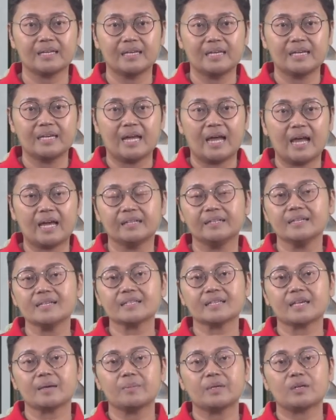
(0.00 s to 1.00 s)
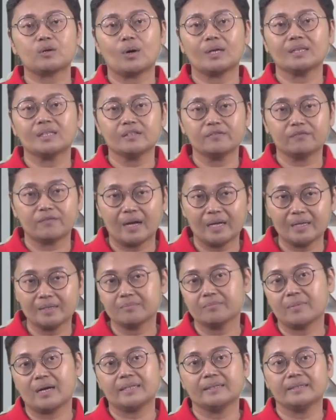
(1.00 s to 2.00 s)
And this can be
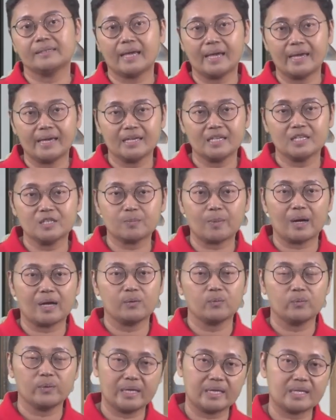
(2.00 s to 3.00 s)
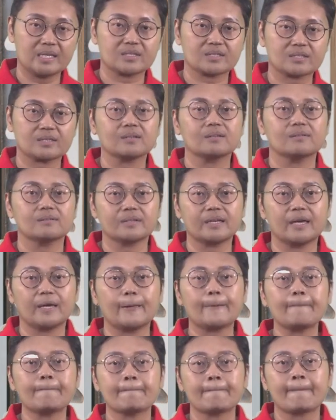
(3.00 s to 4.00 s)
quantified by days, by weeks,
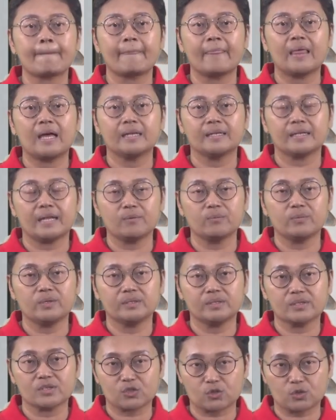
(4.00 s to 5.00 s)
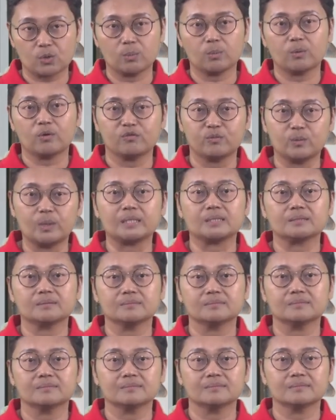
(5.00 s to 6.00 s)
okay? And then with the scope of work,
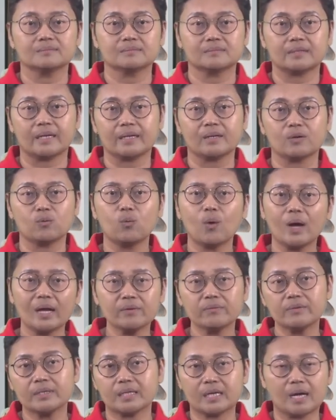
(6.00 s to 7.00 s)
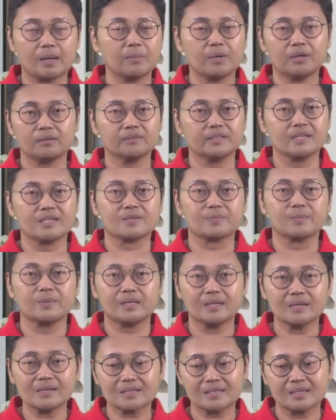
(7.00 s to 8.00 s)
right? Why we come up this?
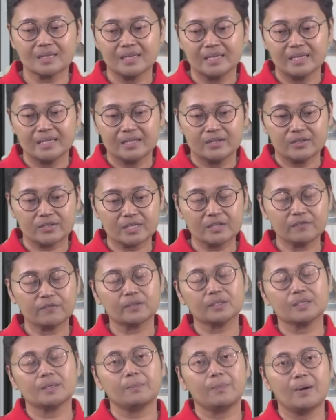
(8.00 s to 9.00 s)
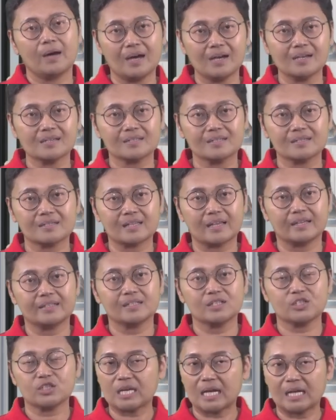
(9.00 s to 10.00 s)
Because you see, for the past, it's like
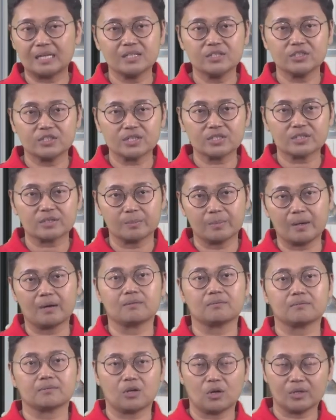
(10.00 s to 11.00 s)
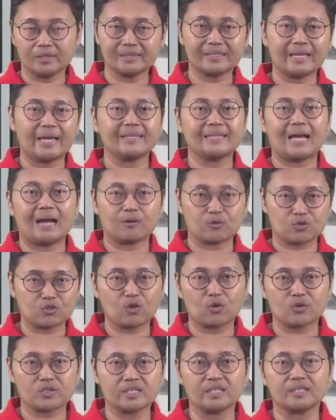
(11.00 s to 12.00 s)
the challenges about content
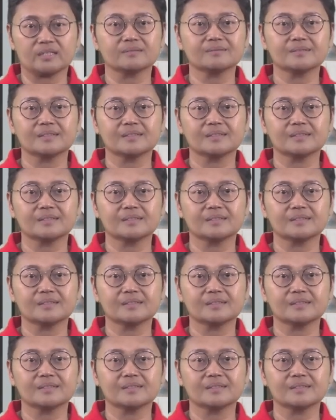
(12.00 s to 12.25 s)
outsourcing.